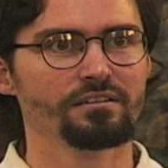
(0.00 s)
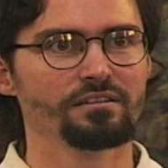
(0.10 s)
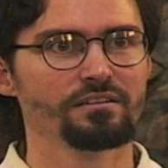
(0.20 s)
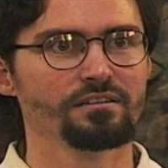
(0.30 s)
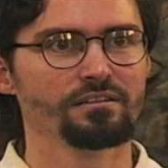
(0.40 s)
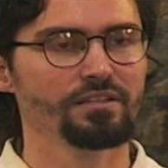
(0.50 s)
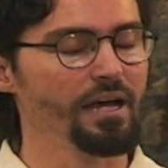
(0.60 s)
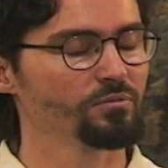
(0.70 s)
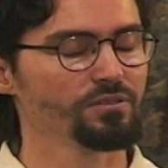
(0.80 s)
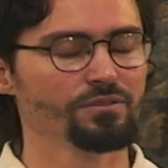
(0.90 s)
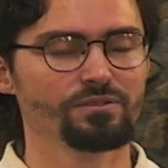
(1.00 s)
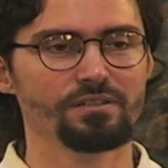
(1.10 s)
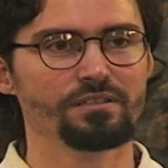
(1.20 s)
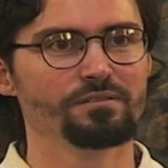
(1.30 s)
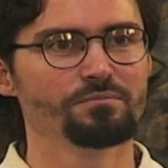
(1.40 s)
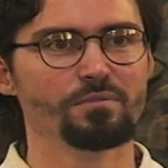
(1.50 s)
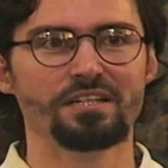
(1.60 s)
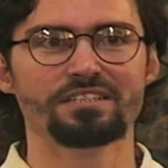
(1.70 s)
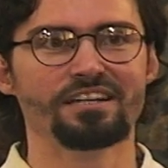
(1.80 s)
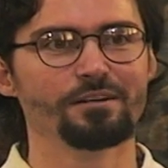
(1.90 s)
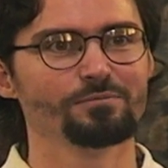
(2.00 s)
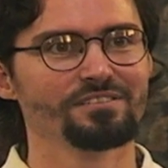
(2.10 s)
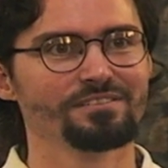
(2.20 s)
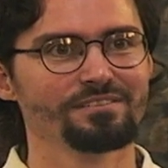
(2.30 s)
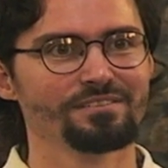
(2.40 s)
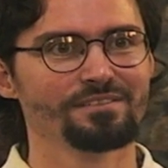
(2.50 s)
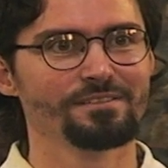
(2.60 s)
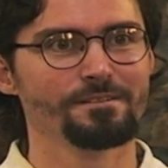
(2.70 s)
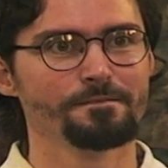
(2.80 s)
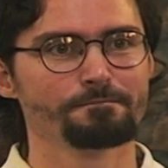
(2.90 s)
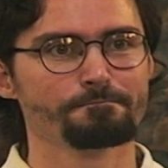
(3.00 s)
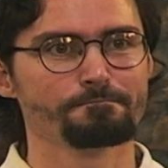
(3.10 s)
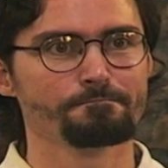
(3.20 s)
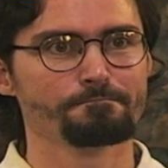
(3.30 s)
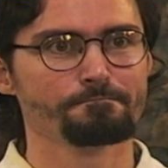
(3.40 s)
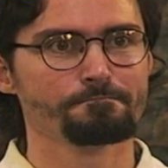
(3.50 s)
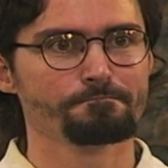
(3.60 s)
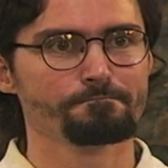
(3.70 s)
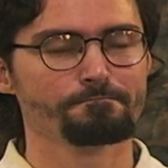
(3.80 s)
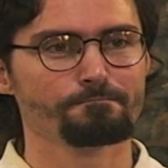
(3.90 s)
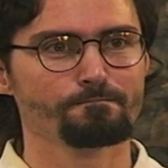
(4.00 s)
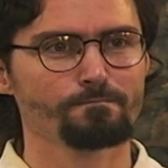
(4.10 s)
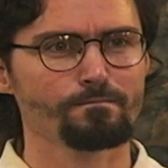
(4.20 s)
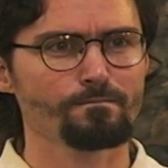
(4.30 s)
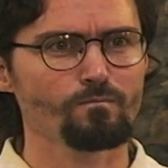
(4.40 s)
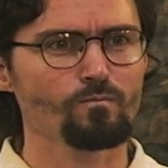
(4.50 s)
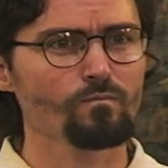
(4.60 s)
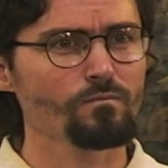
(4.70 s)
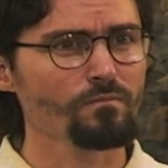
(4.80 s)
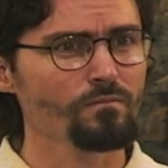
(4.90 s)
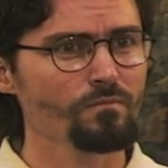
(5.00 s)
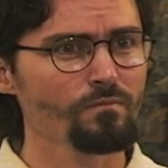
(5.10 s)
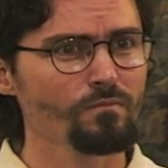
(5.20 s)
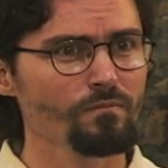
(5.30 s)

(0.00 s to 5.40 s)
Oh, really? Absolutely. Many times. Can, how would, like, is there any example that you can